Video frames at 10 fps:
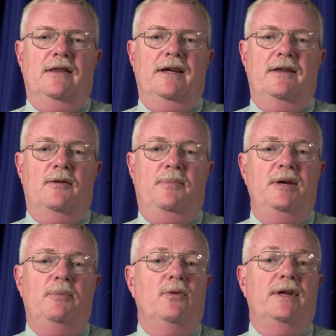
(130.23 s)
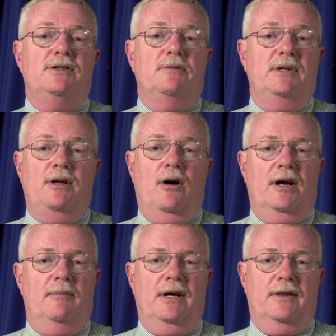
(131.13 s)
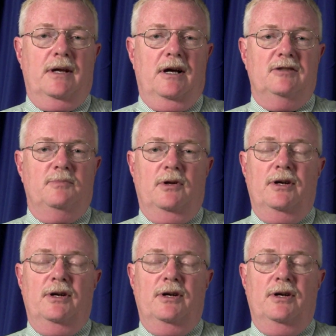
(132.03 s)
that the people that should be talking about the gospel